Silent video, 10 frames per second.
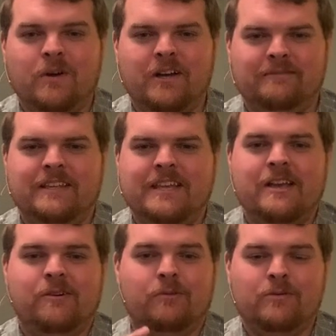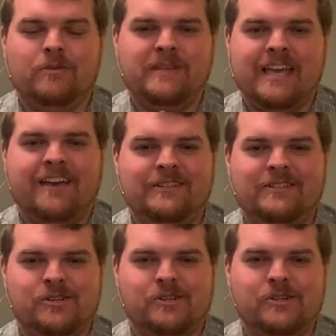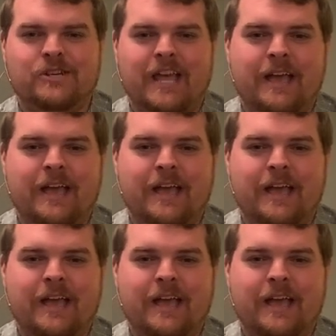one, we will be having church